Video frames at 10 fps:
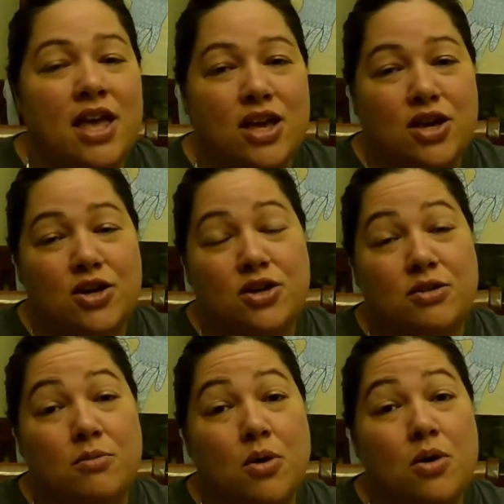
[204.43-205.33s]
Good
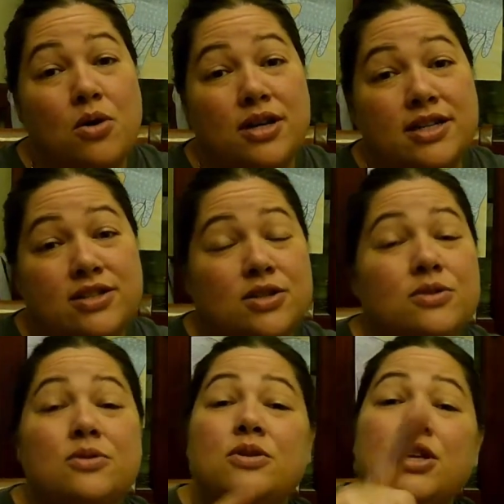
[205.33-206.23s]
morning to
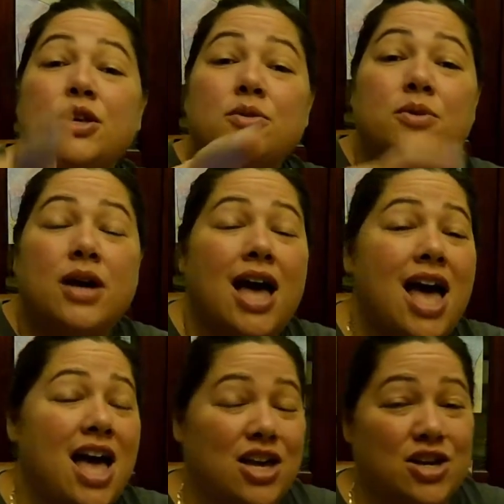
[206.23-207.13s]
you.
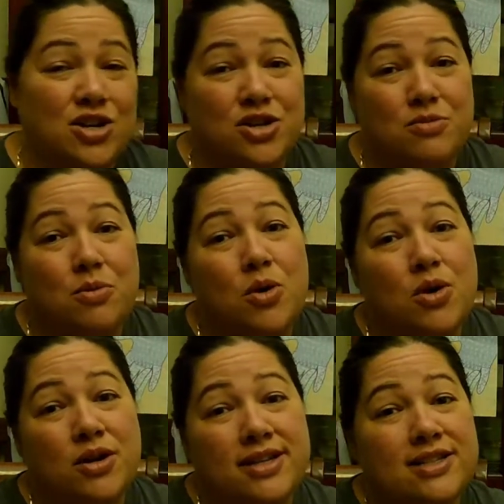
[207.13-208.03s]
Good
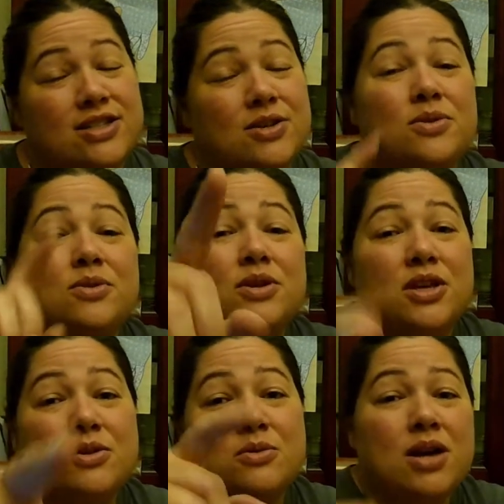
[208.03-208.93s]
morning to
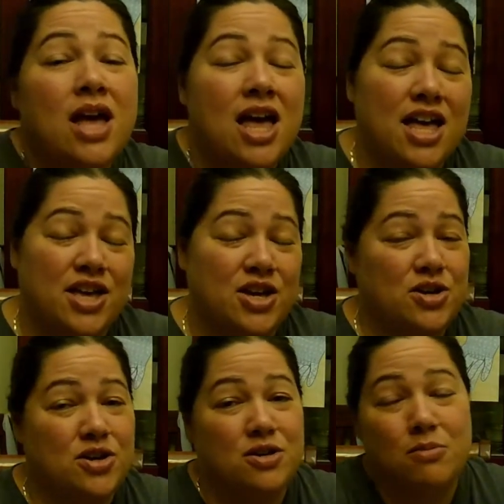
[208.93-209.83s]
you.
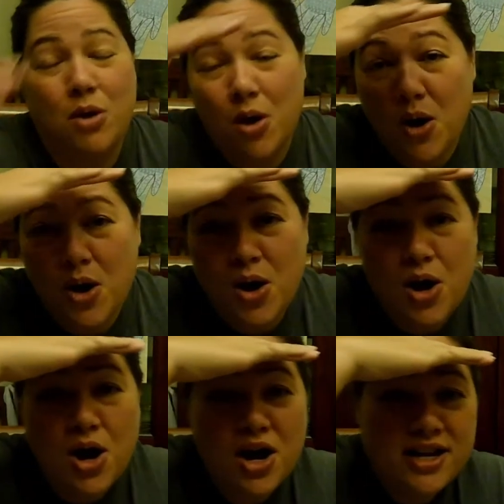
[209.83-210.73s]
Good
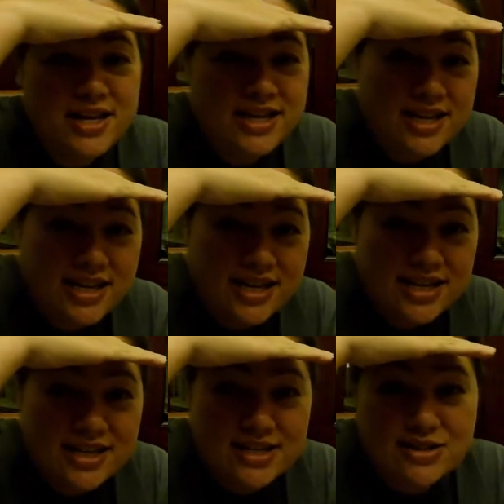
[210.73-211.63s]

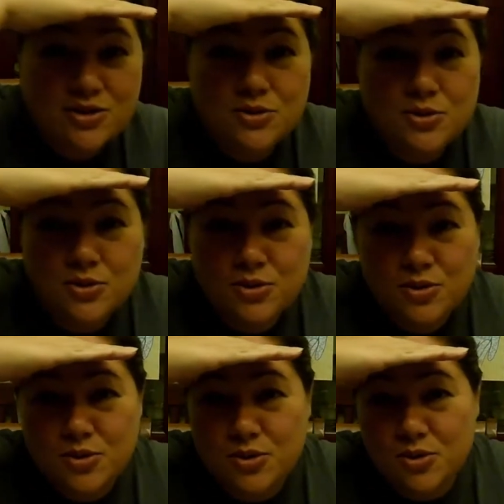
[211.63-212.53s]
morning
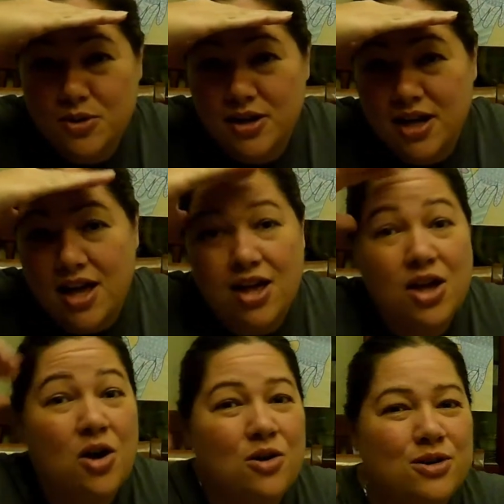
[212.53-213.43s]
to
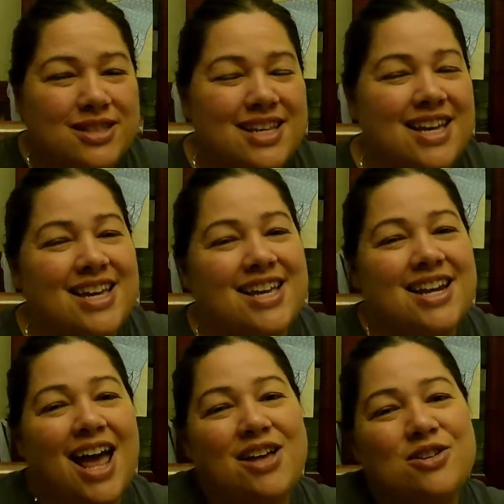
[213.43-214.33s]
Colton.
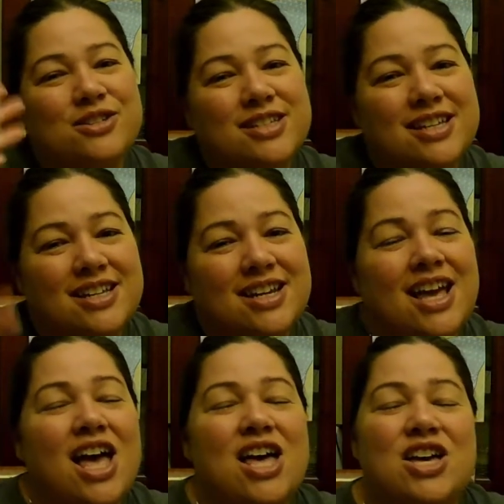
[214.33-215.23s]
Hi, Colton.
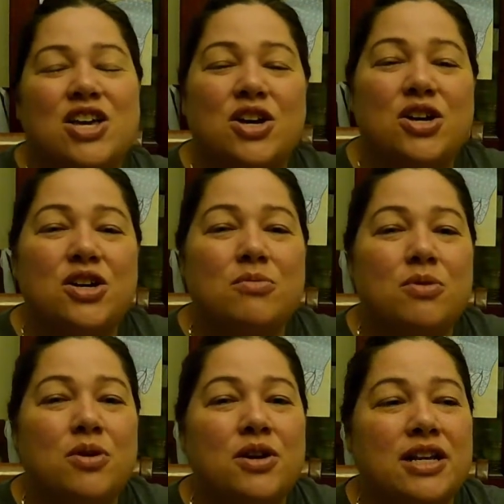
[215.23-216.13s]
Good
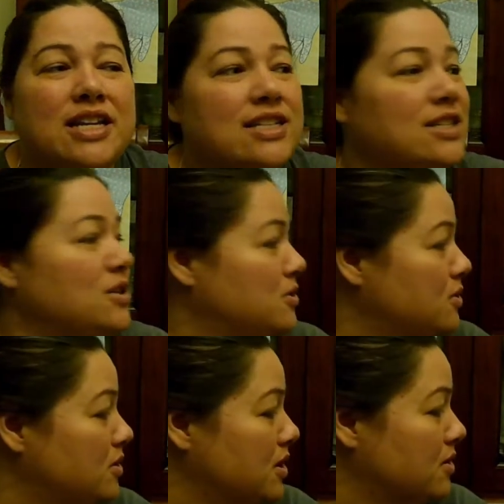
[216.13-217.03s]
morning to
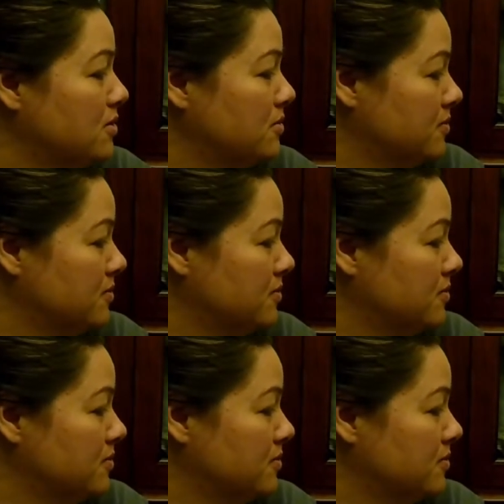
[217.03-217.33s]
you.